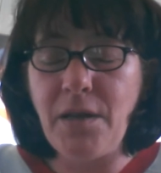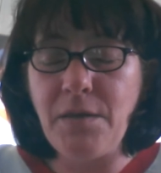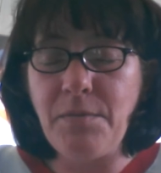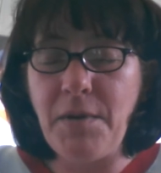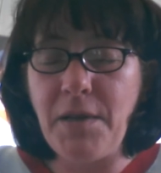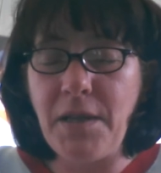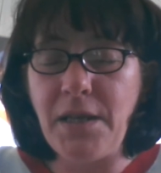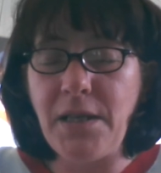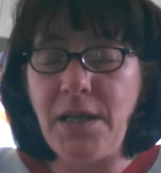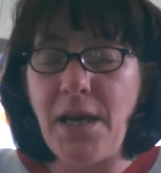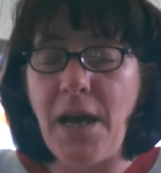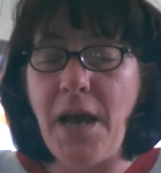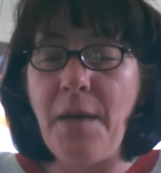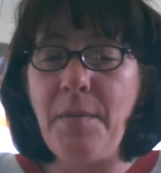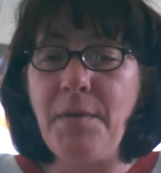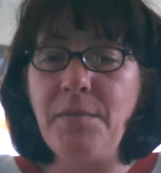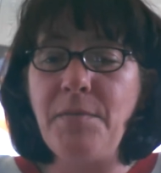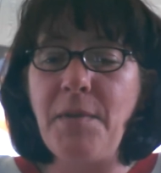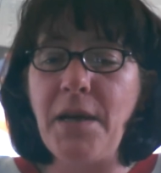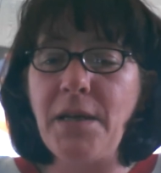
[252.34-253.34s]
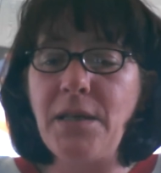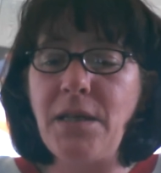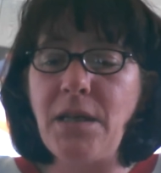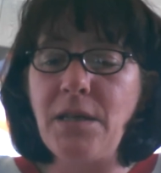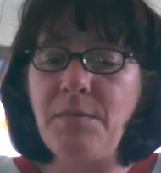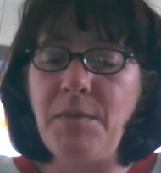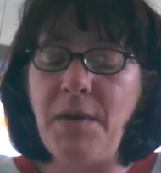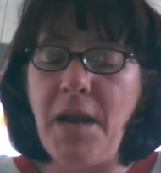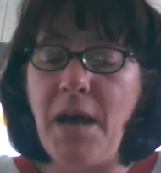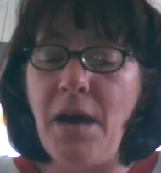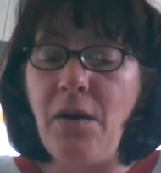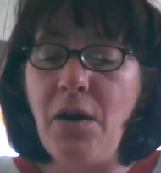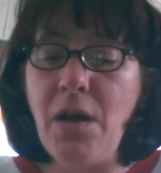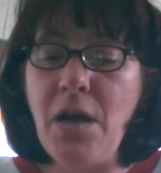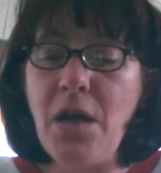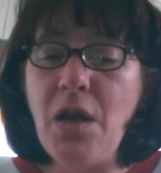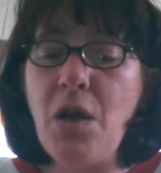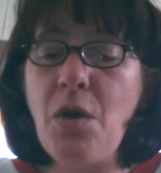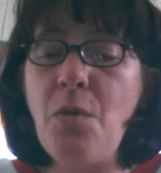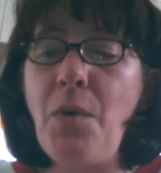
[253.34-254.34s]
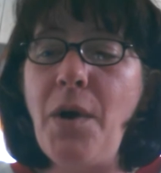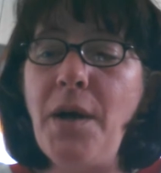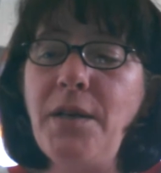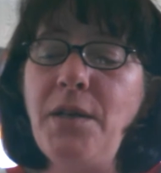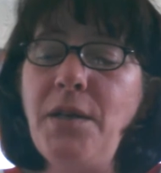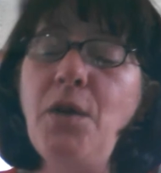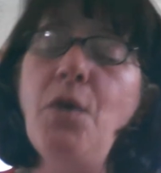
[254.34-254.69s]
at the time, he's my ex-husband now, wanted